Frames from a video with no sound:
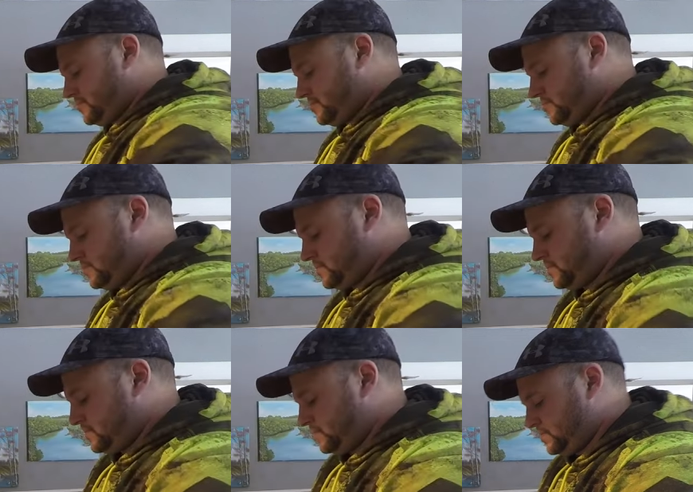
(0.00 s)

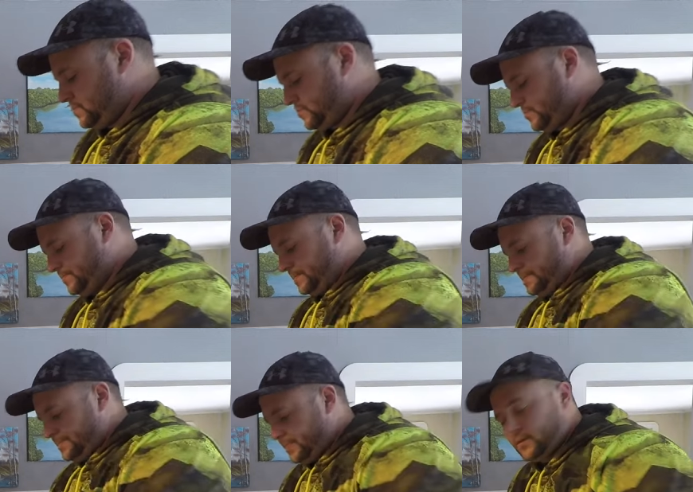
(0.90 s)

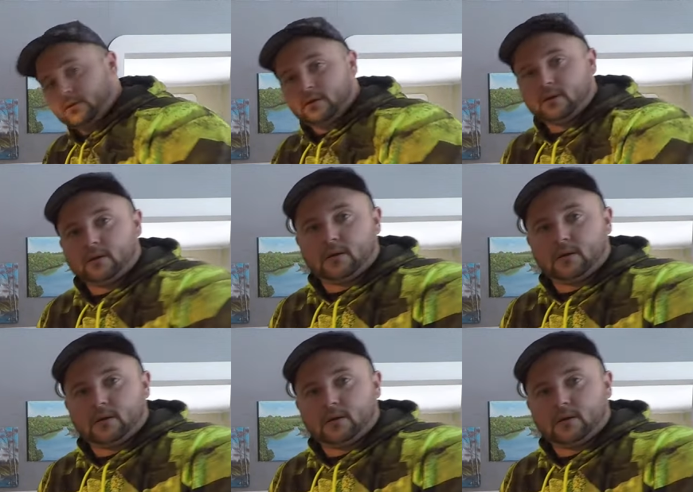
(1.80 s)
[no speech]